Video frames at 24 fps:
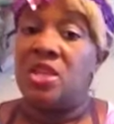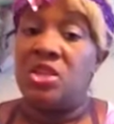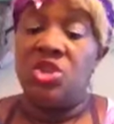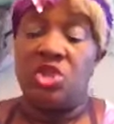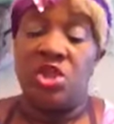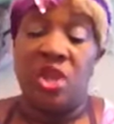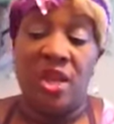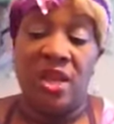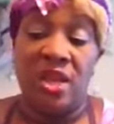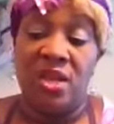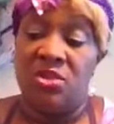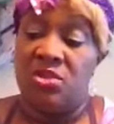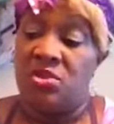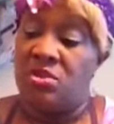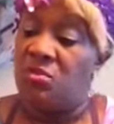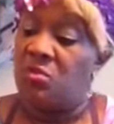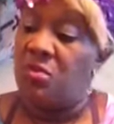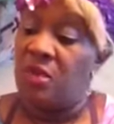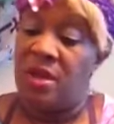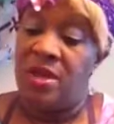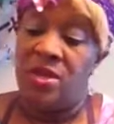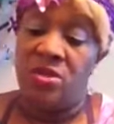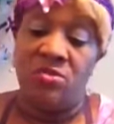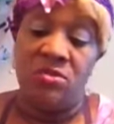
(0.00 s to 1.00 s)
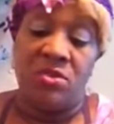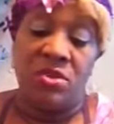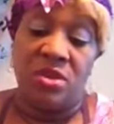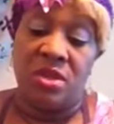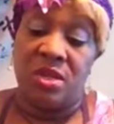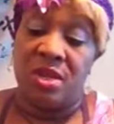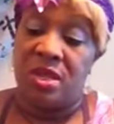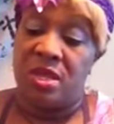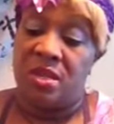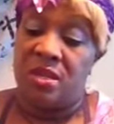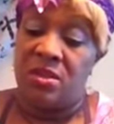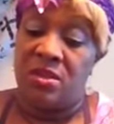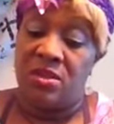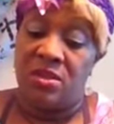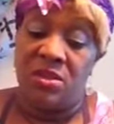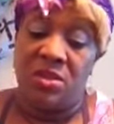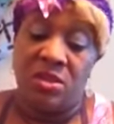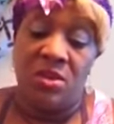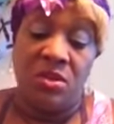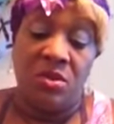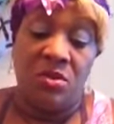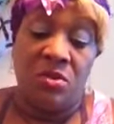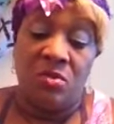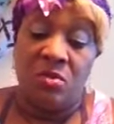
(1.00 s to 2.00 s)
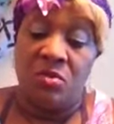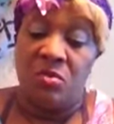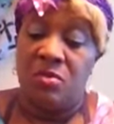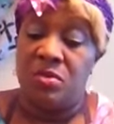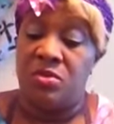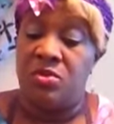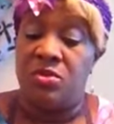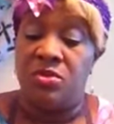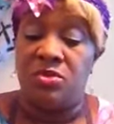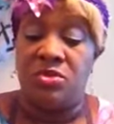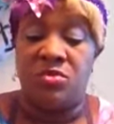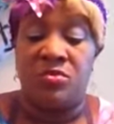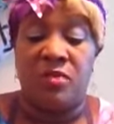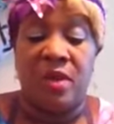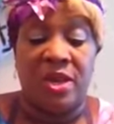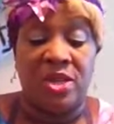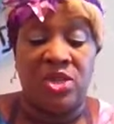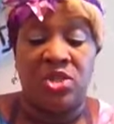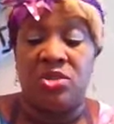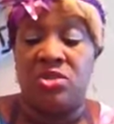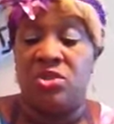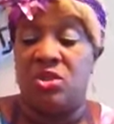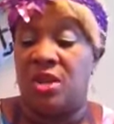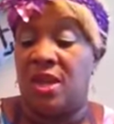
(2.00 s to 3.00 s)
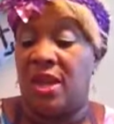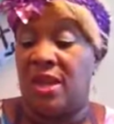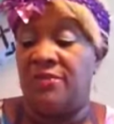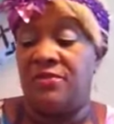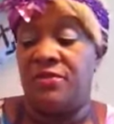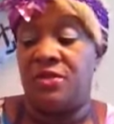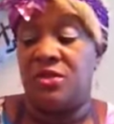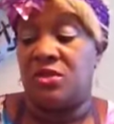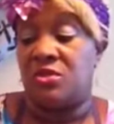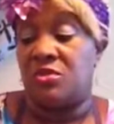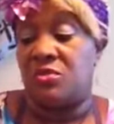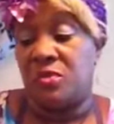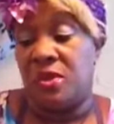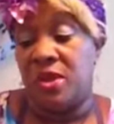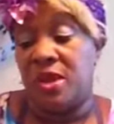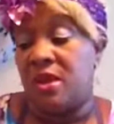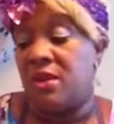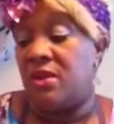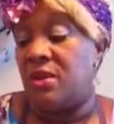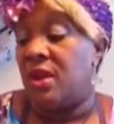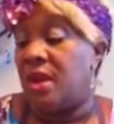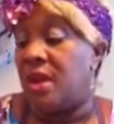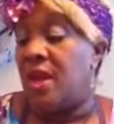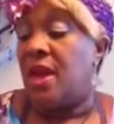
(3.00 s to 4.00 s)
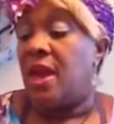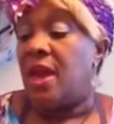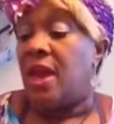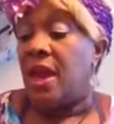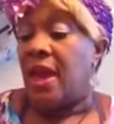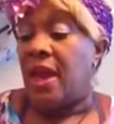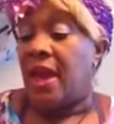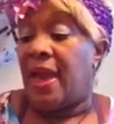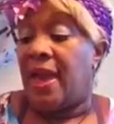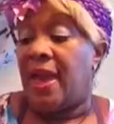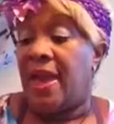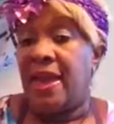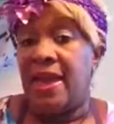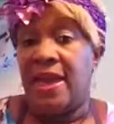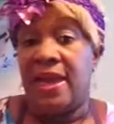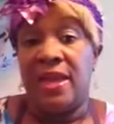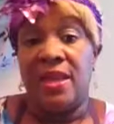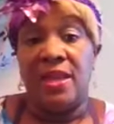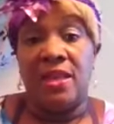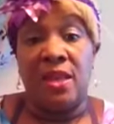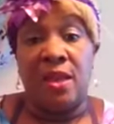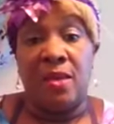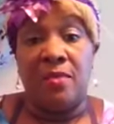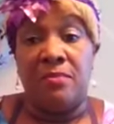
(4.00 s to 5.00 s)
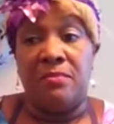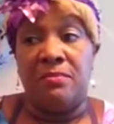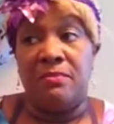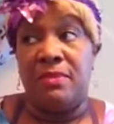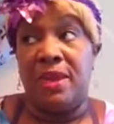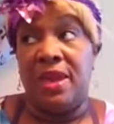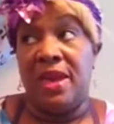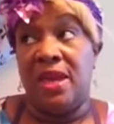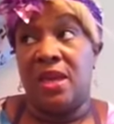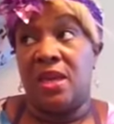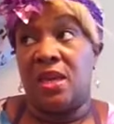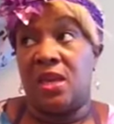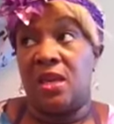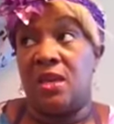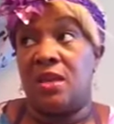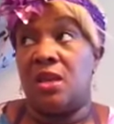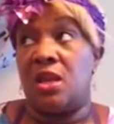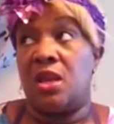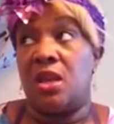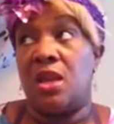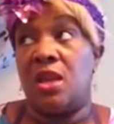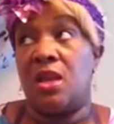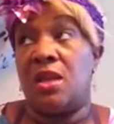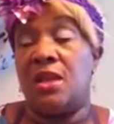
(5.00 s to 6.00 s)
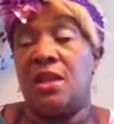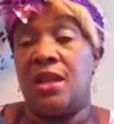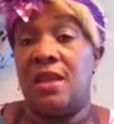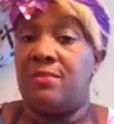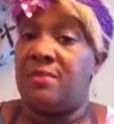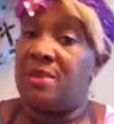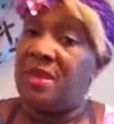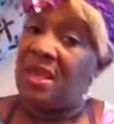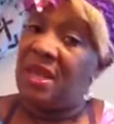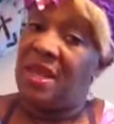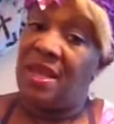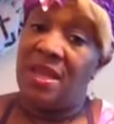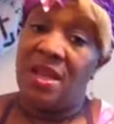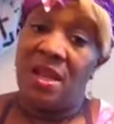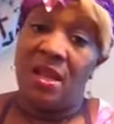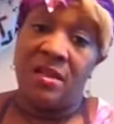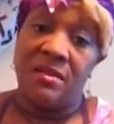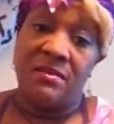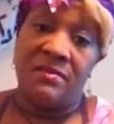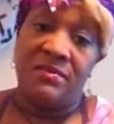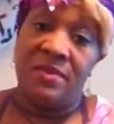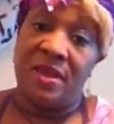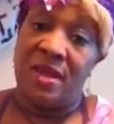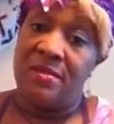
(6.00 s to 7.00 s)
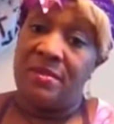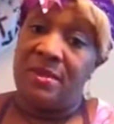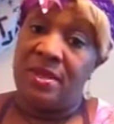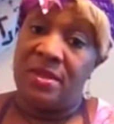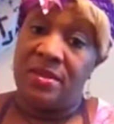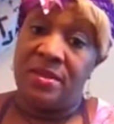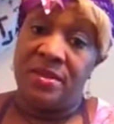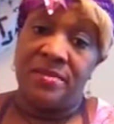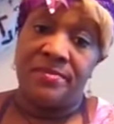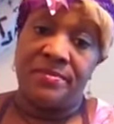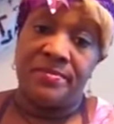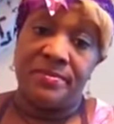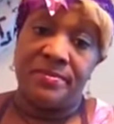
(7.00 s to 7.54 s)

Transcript: Change the way you look at, you know, your direction, your life, your career, and make lemonade out of lemons.